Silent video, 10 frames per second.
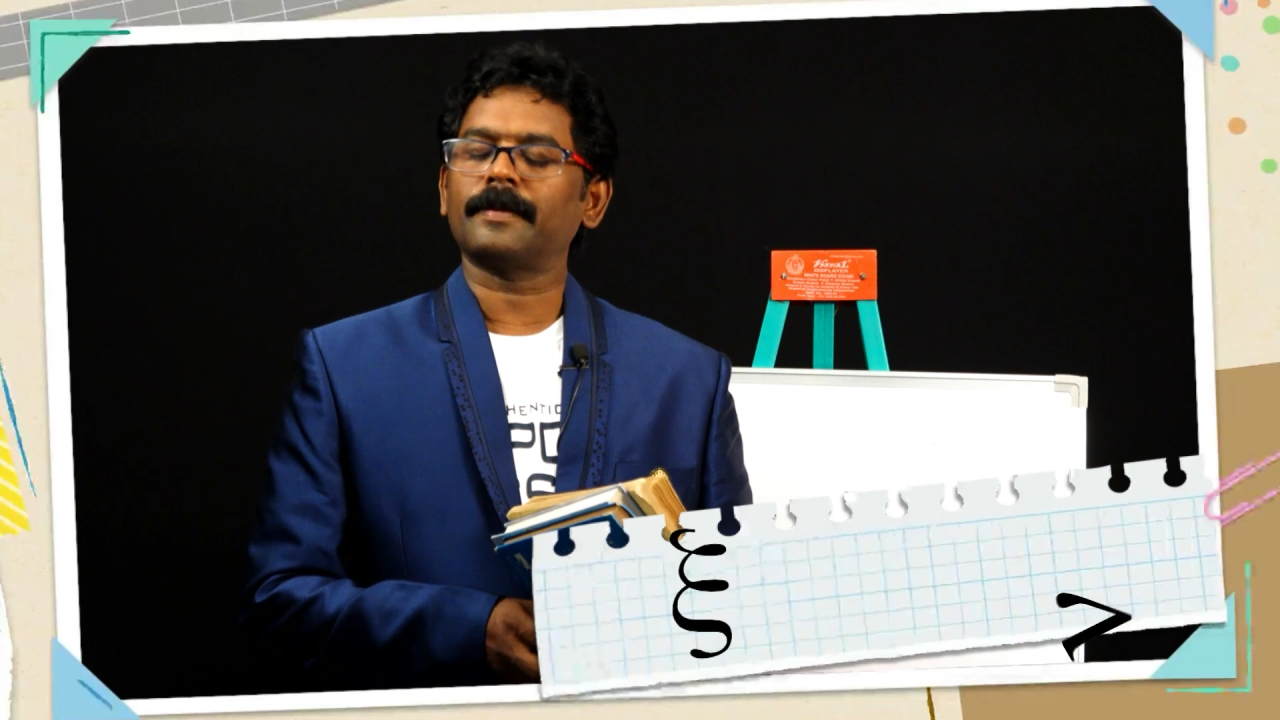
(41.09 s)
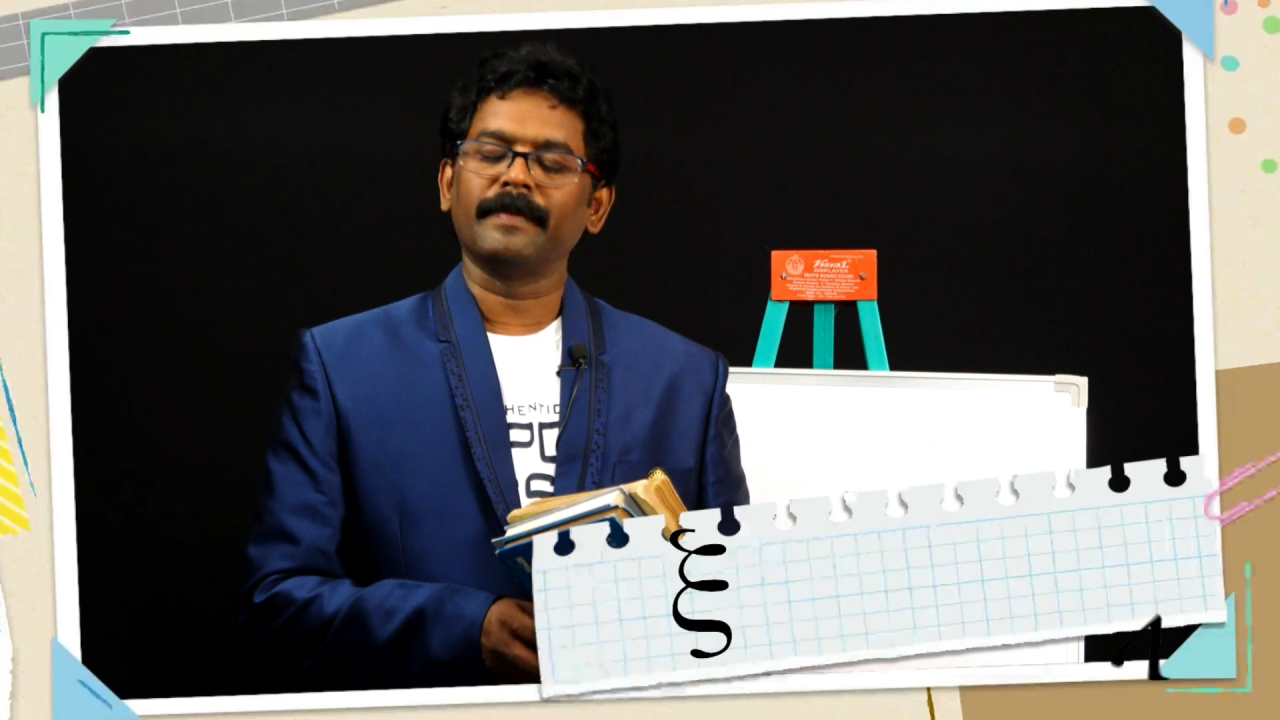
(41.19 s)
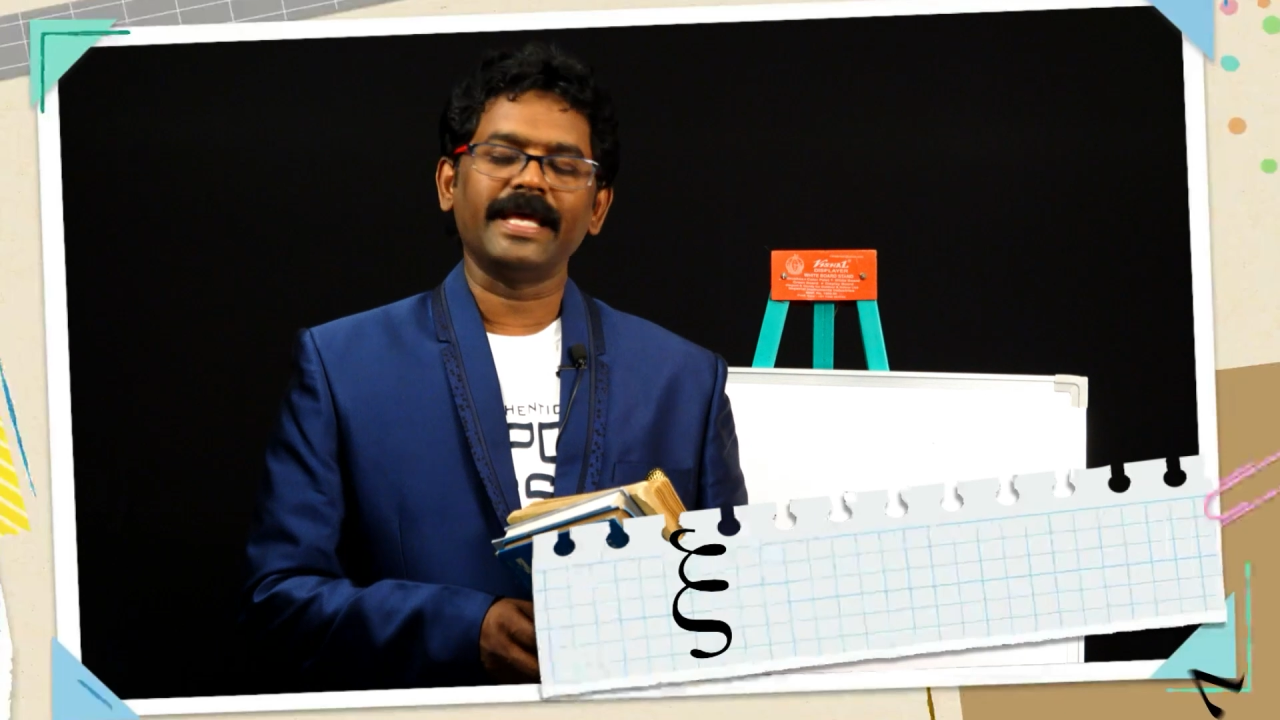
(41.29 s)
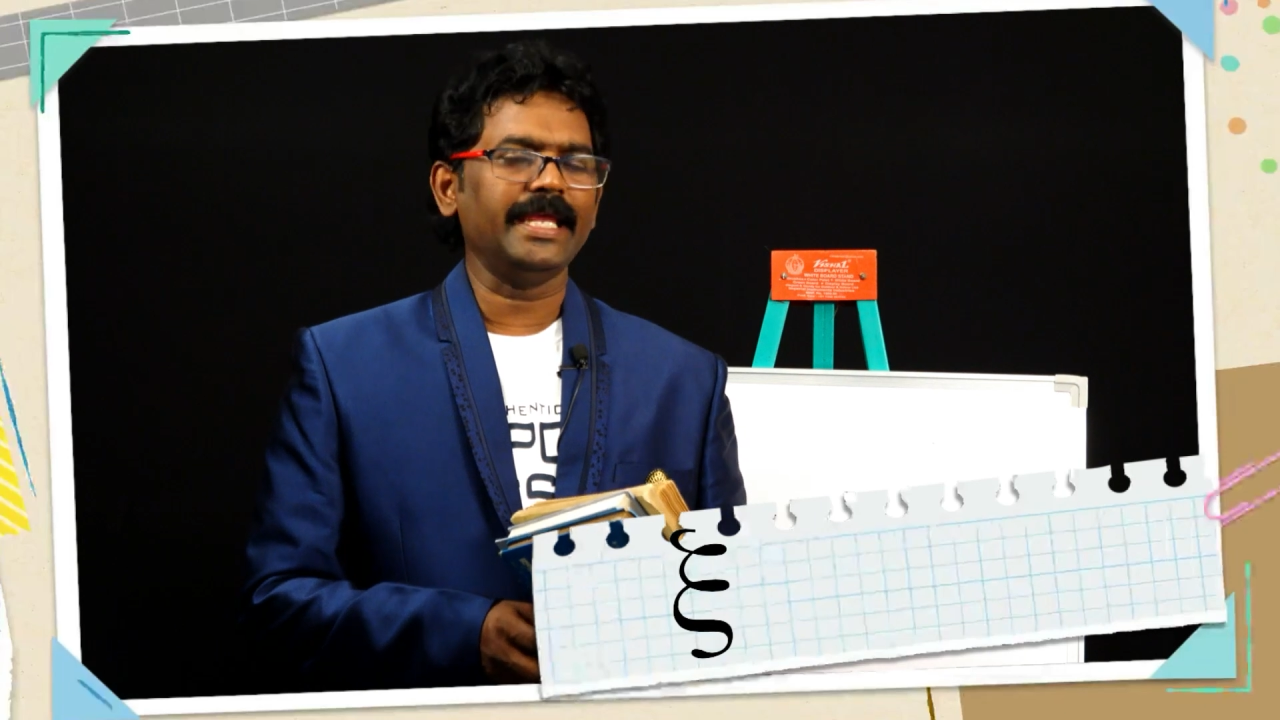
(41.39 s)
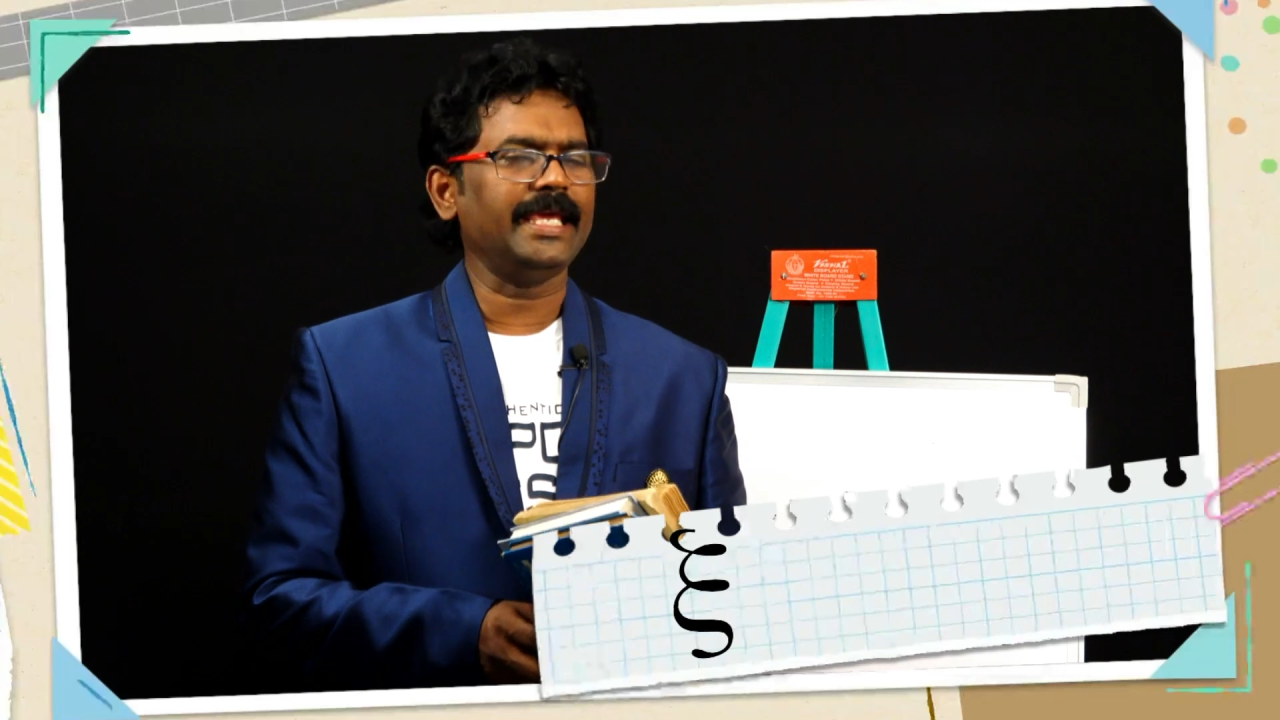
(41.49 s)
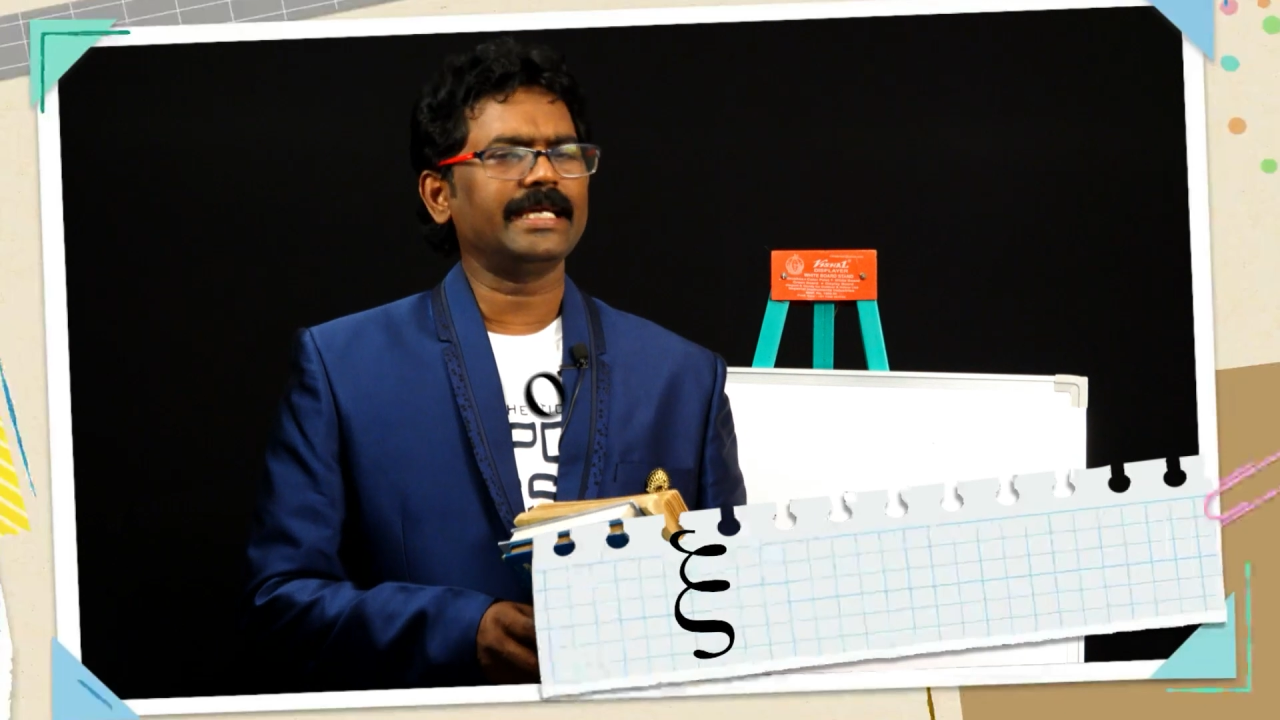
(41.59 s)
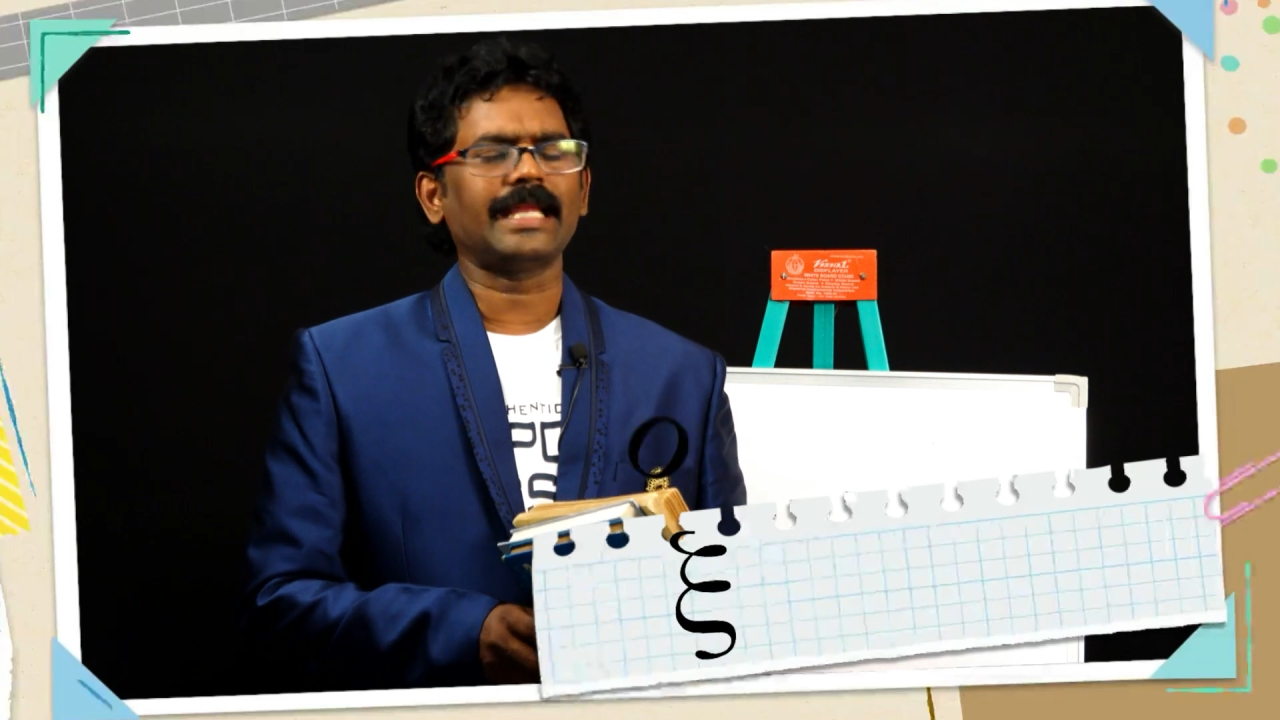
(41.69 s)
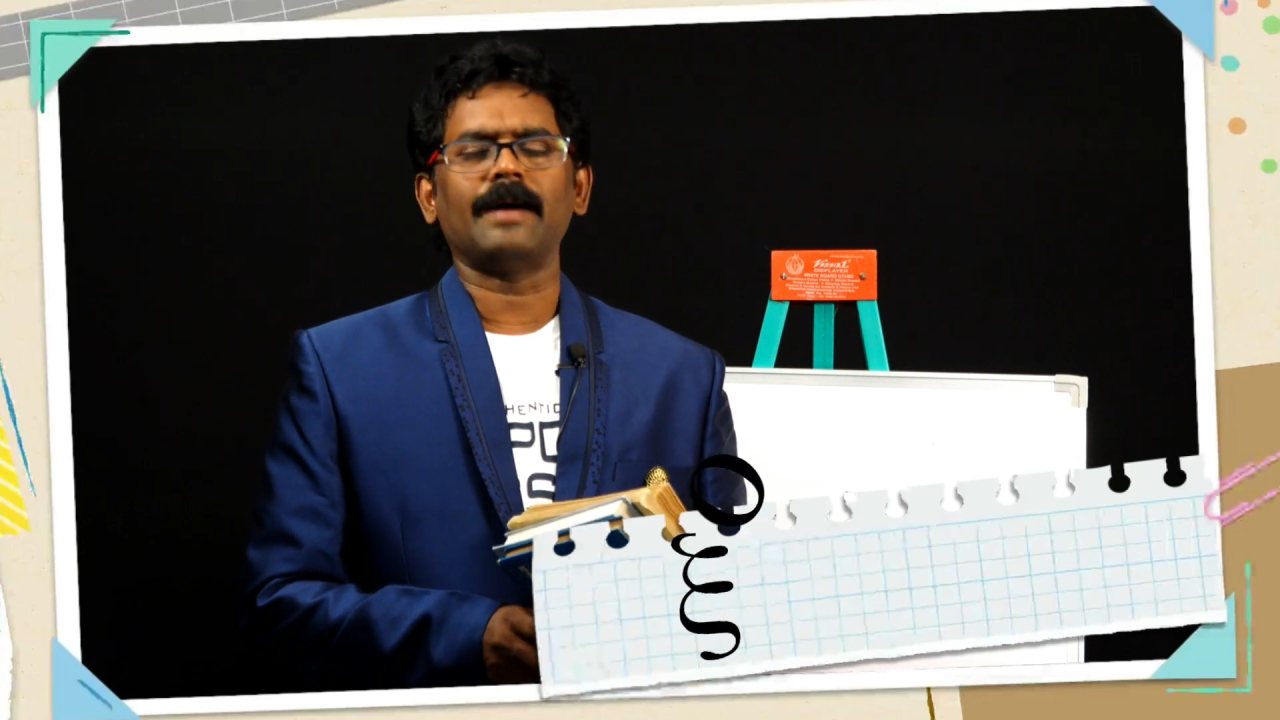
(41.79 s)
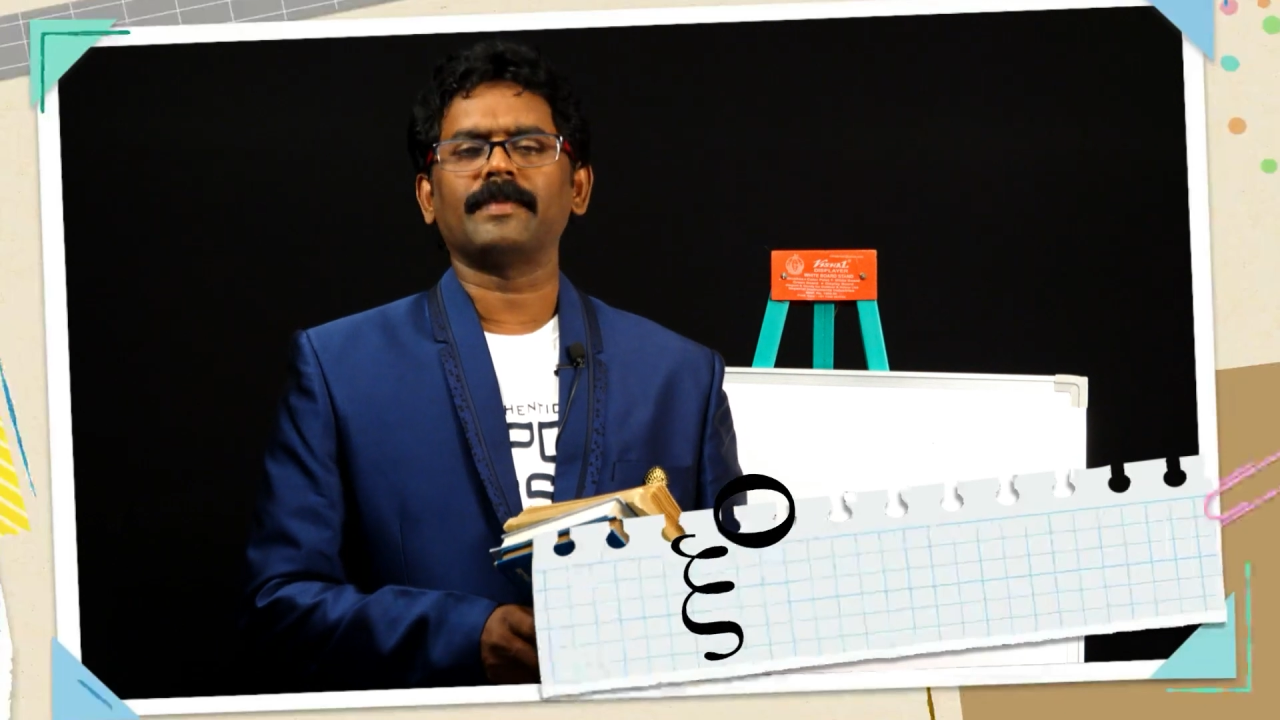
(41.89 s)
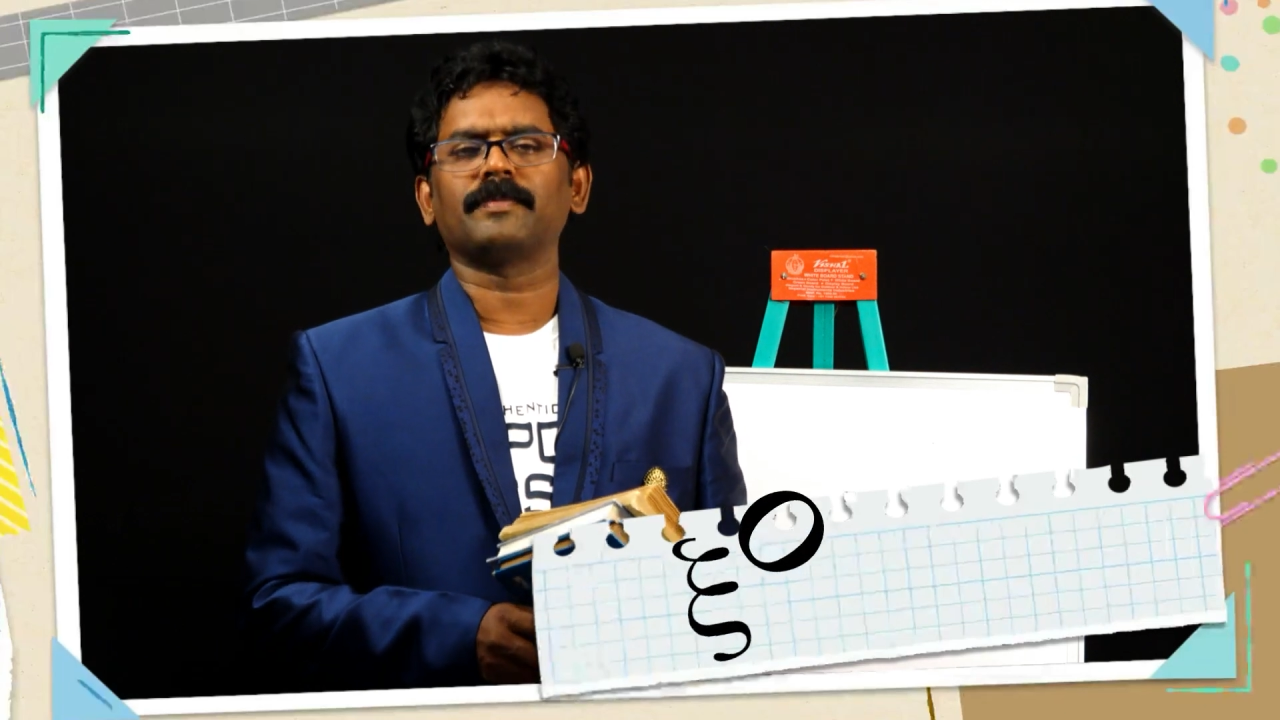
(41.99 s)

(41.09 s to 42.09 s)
many grammar